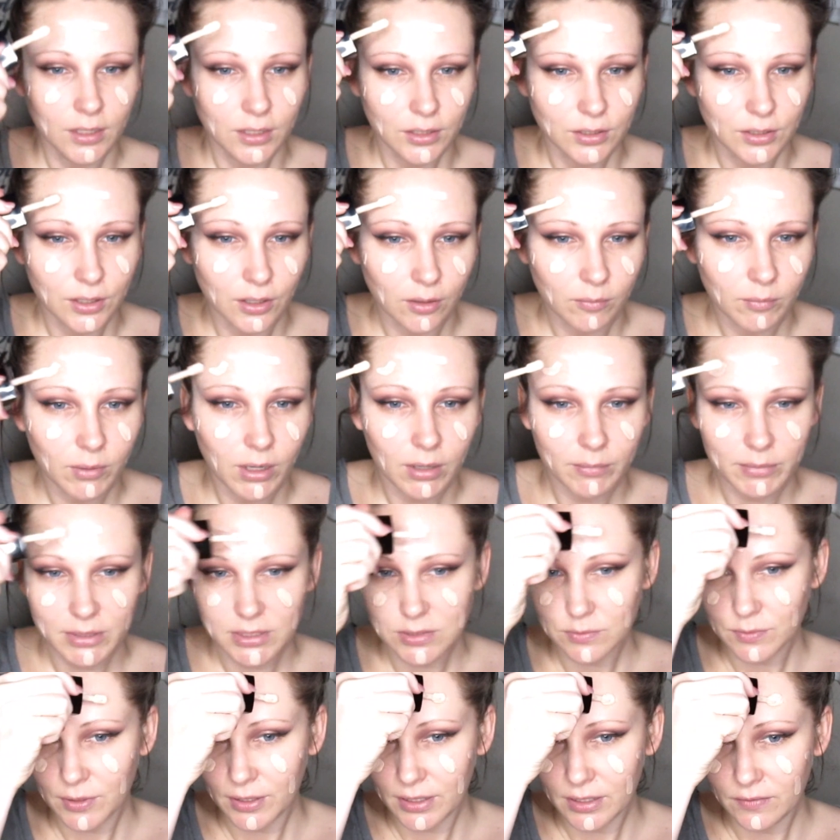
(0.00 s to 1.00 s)
Y'all
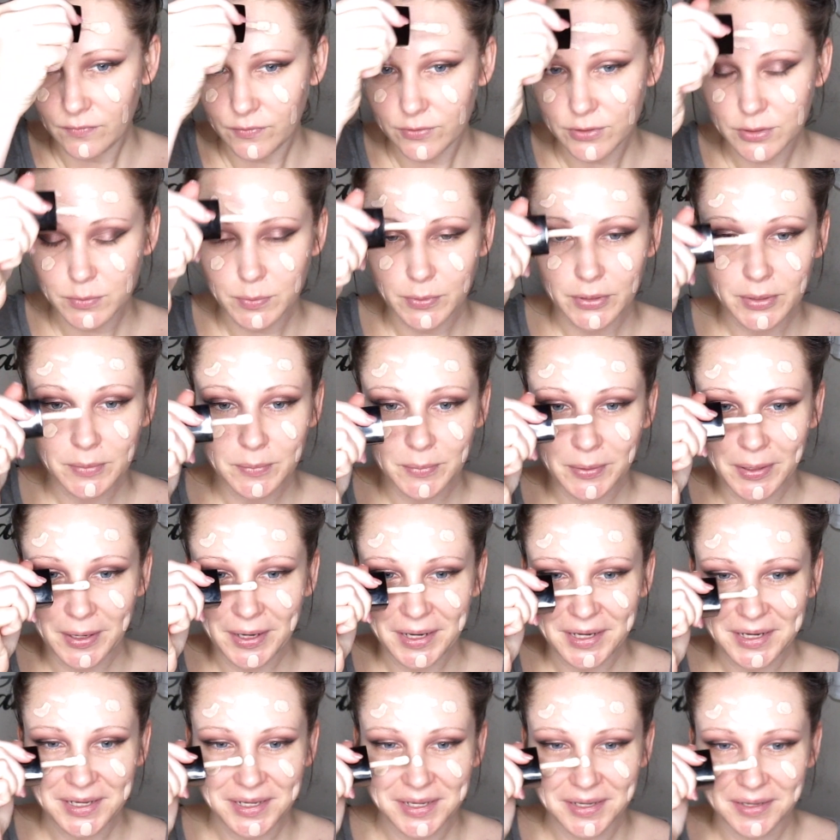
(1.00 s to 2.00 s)
mommies ready for spring
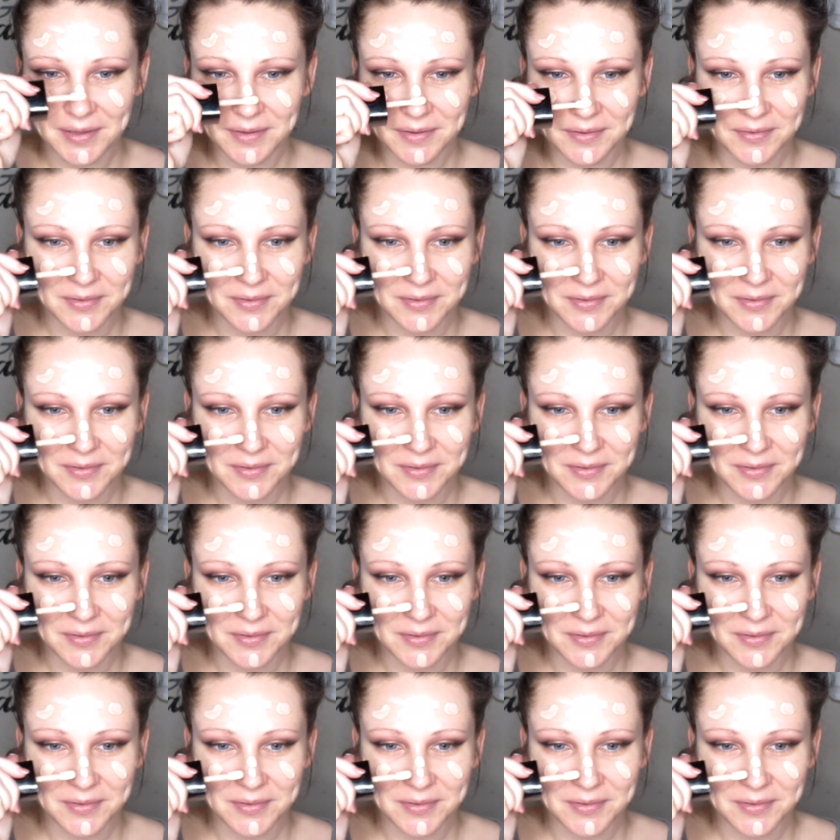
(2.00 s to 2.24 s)
break?